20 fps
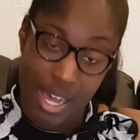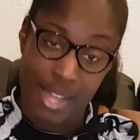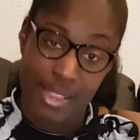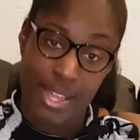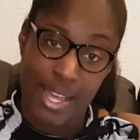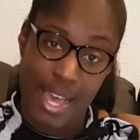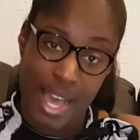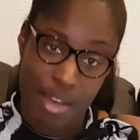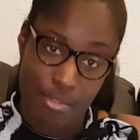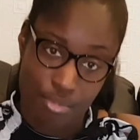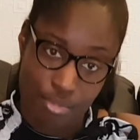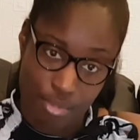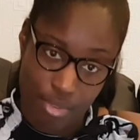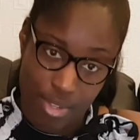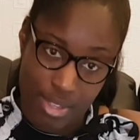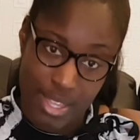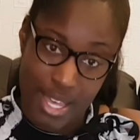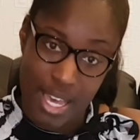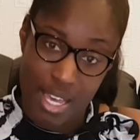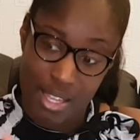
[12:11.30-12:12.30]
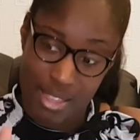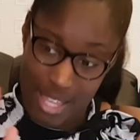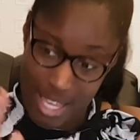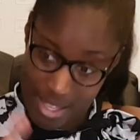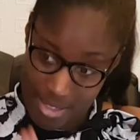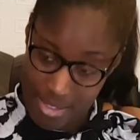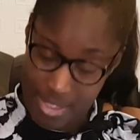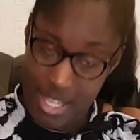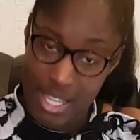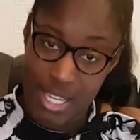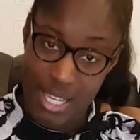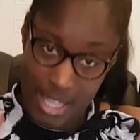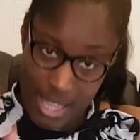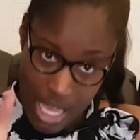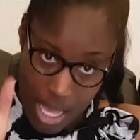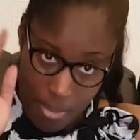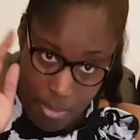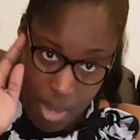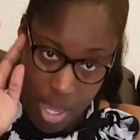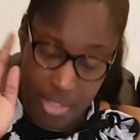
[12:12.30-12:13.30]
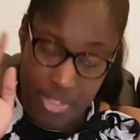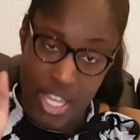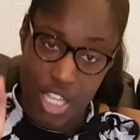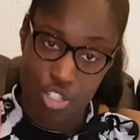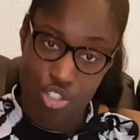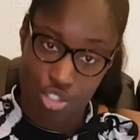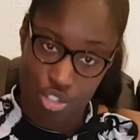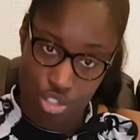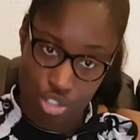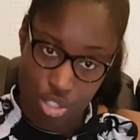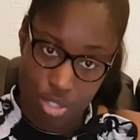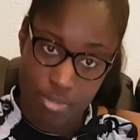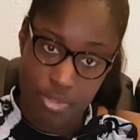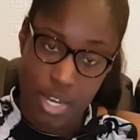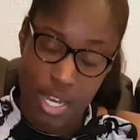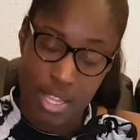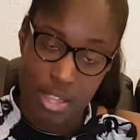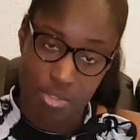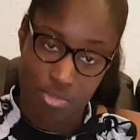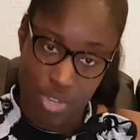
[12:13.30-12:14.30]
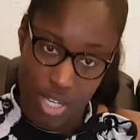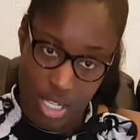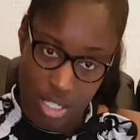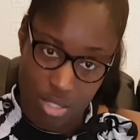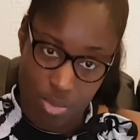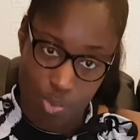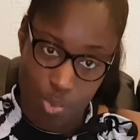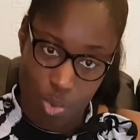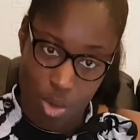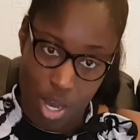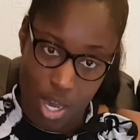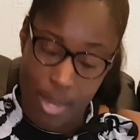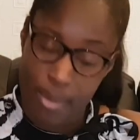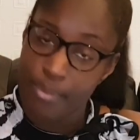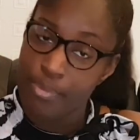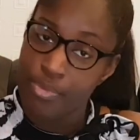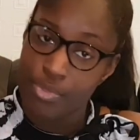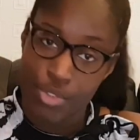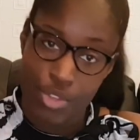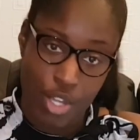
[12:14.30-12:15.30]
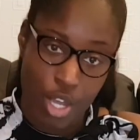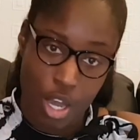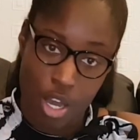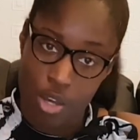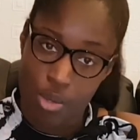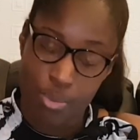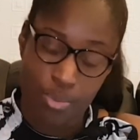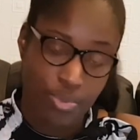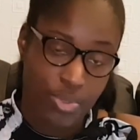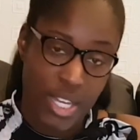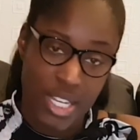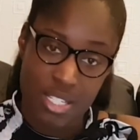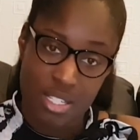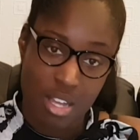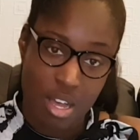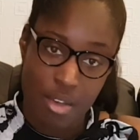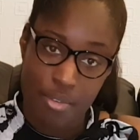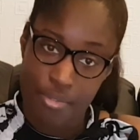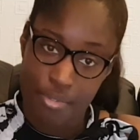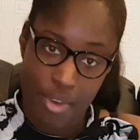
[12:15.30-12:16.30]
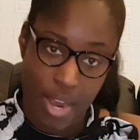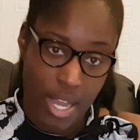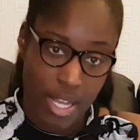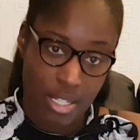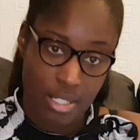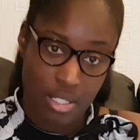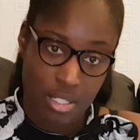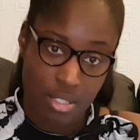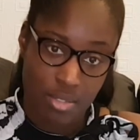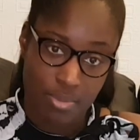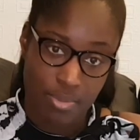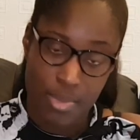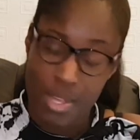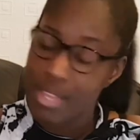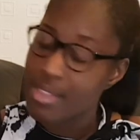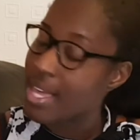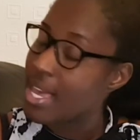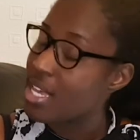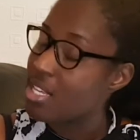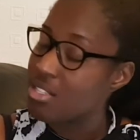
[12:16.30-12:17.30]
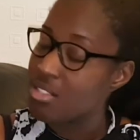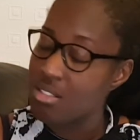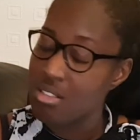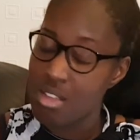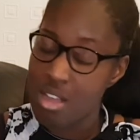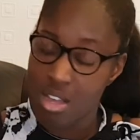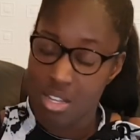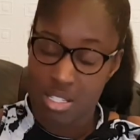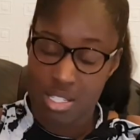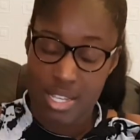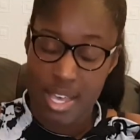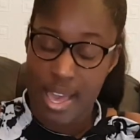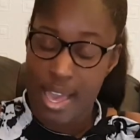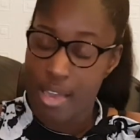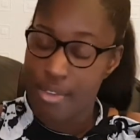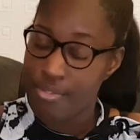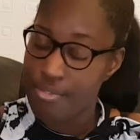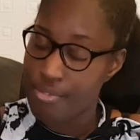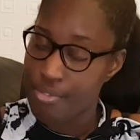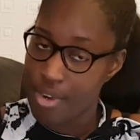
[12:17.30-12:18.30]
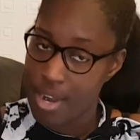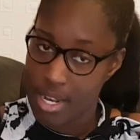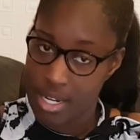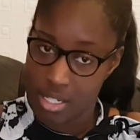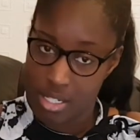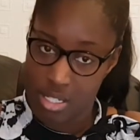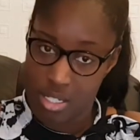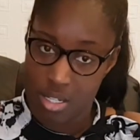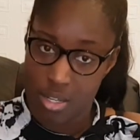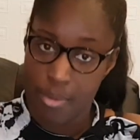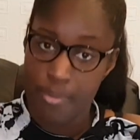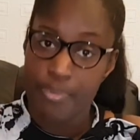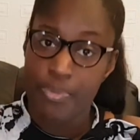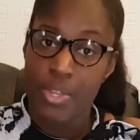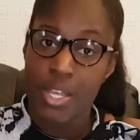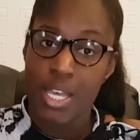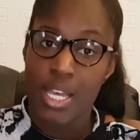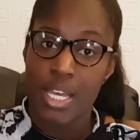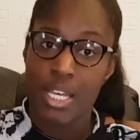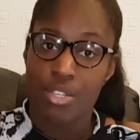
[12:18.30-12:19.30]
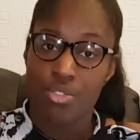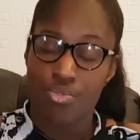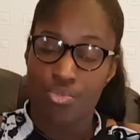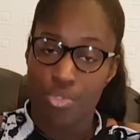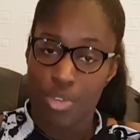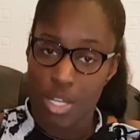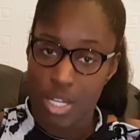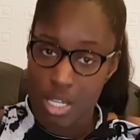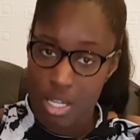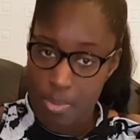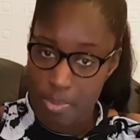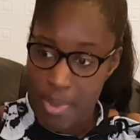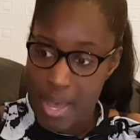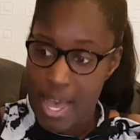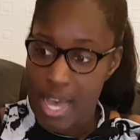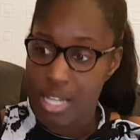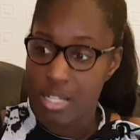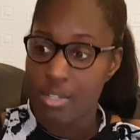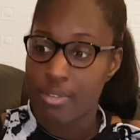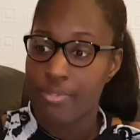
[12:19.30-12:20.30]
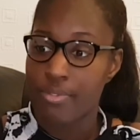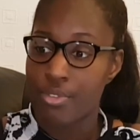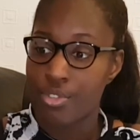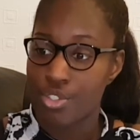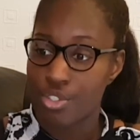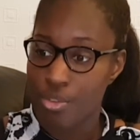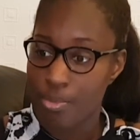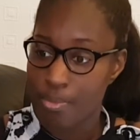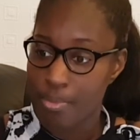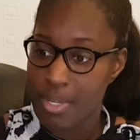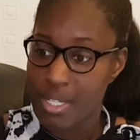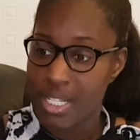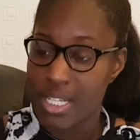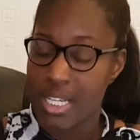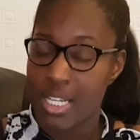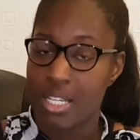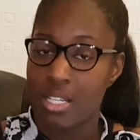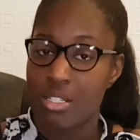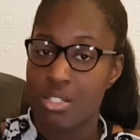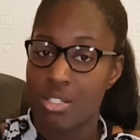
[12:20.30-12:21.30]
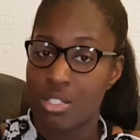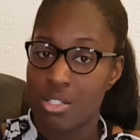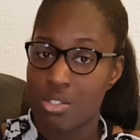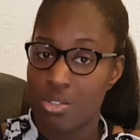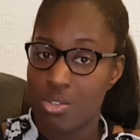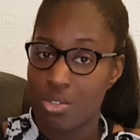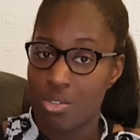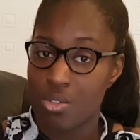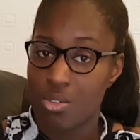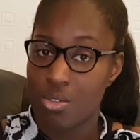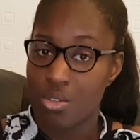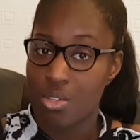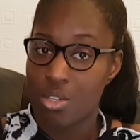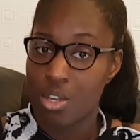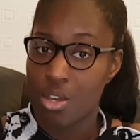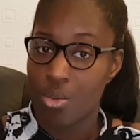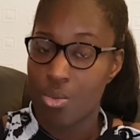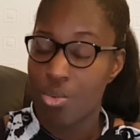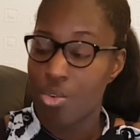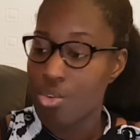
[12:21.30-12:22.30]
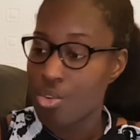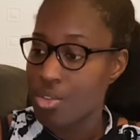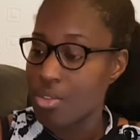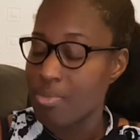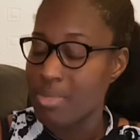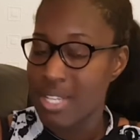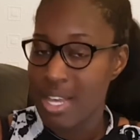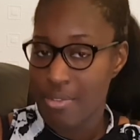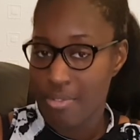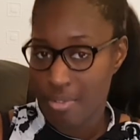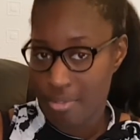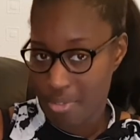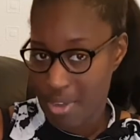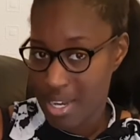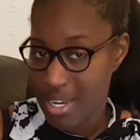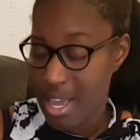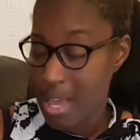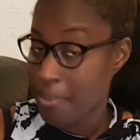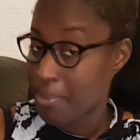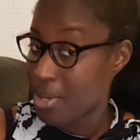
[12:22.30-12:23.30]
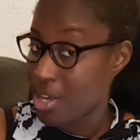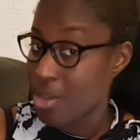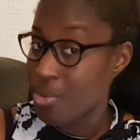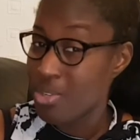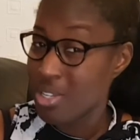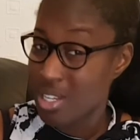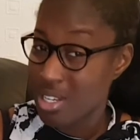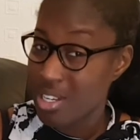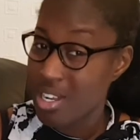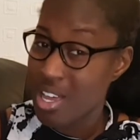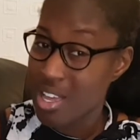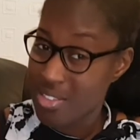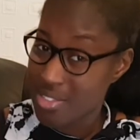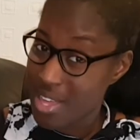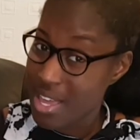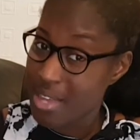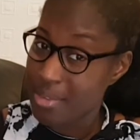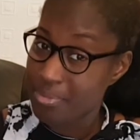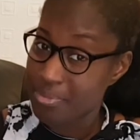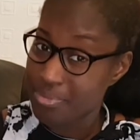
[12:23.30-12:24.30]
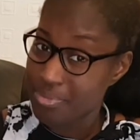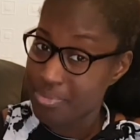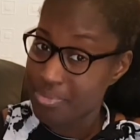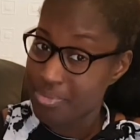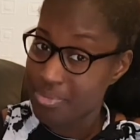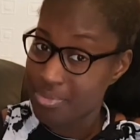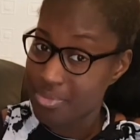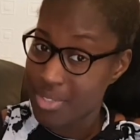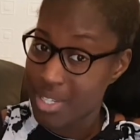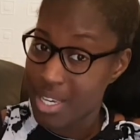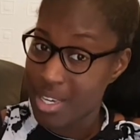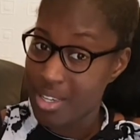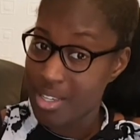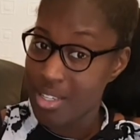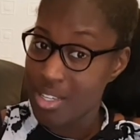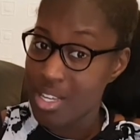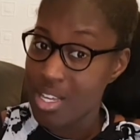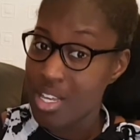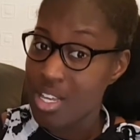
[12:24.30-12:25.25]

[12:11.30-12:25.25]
and they think in their mind they're justifying the reason why. No, that's not a friend. That is not a friend. It's really bad for somebody to, you know, call themselves a friend and be going on like that. Yeah?